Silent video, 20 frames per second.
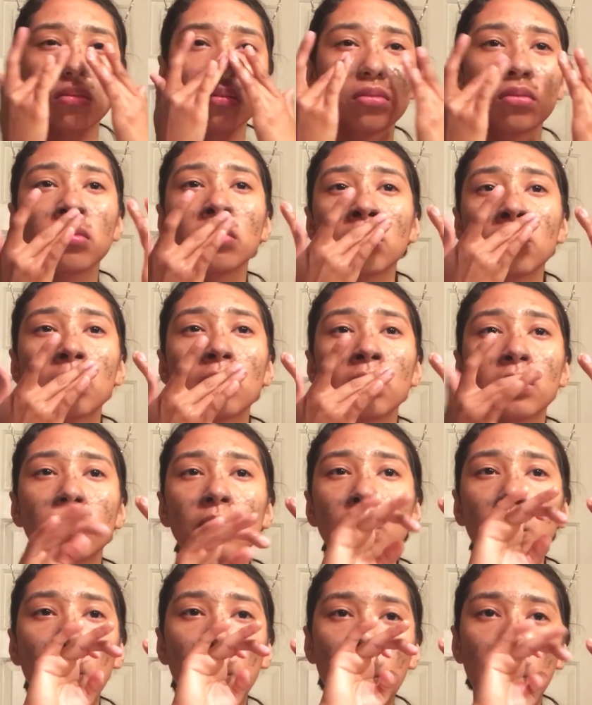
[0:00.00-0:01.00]
where I
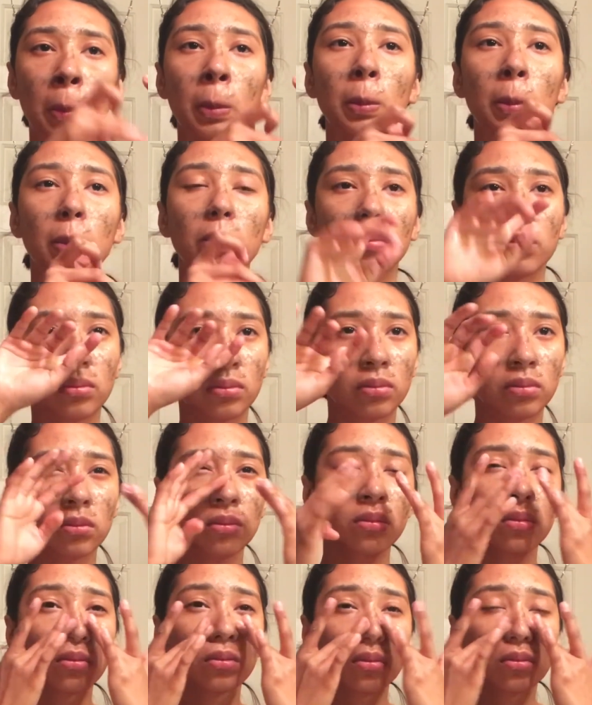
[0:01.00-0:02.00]
have like
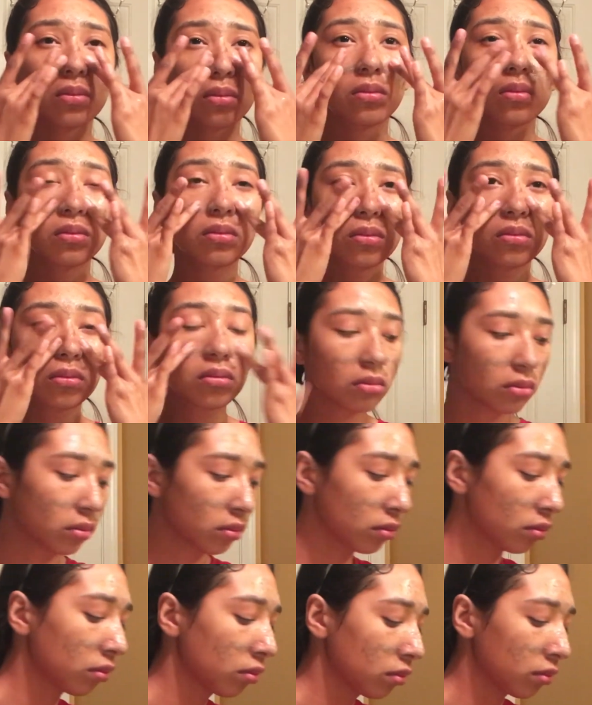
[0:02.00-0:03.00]
blemishes and all that stuff
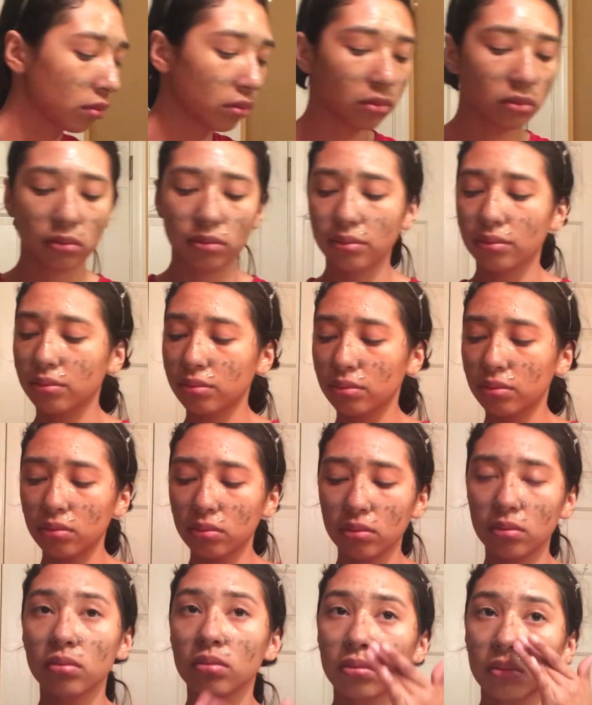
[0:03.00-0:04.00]
so that I can really
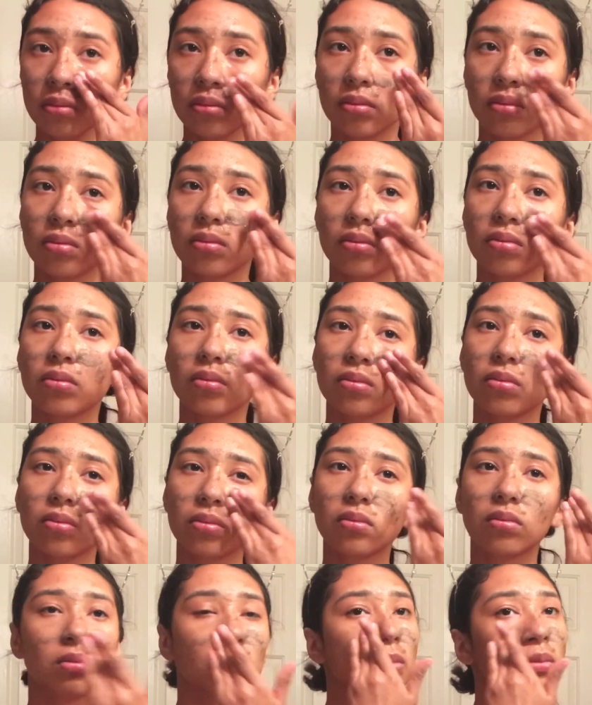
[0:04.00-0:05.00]
scrub it, make sure
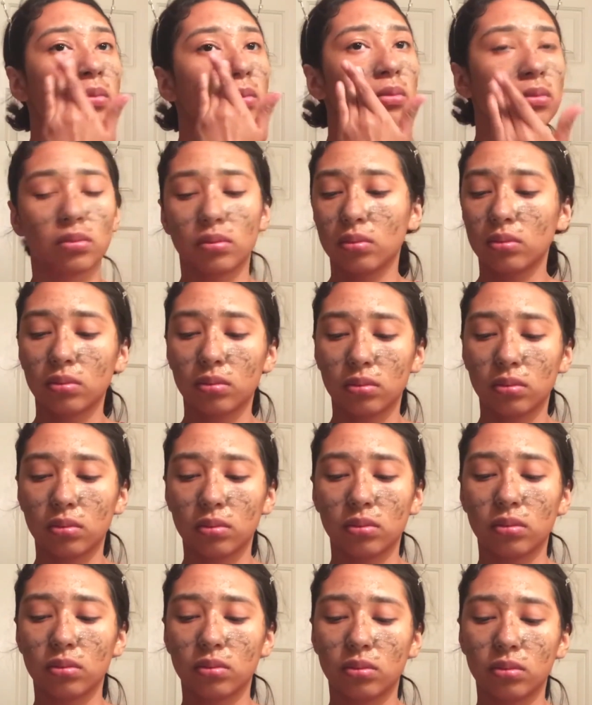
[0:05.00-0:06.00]
all the dirt comes out,
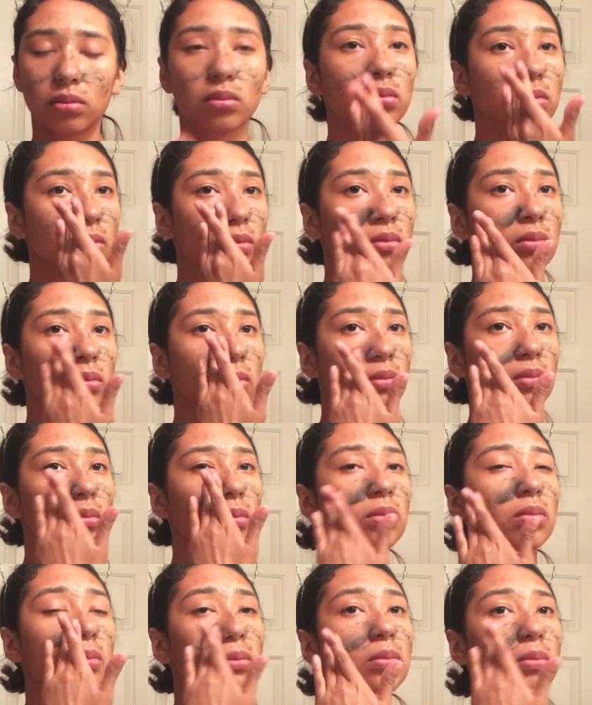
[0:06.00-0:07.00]
make sure all my
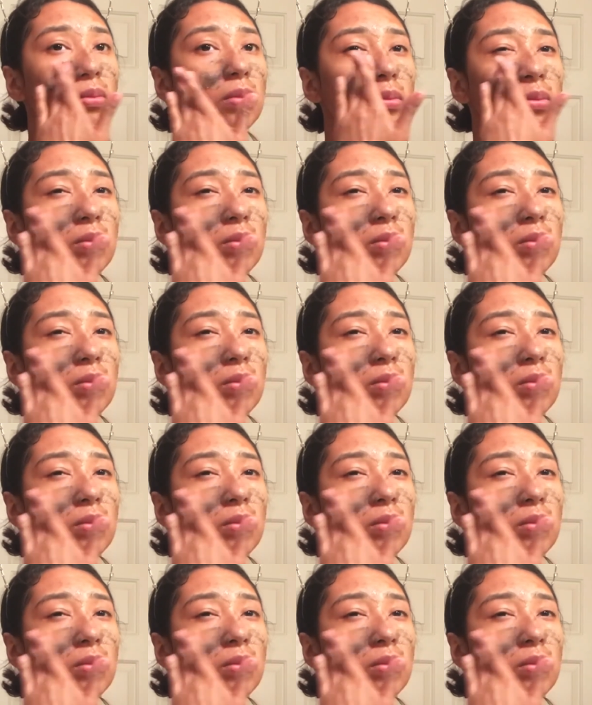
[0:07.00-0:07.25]
makeup comes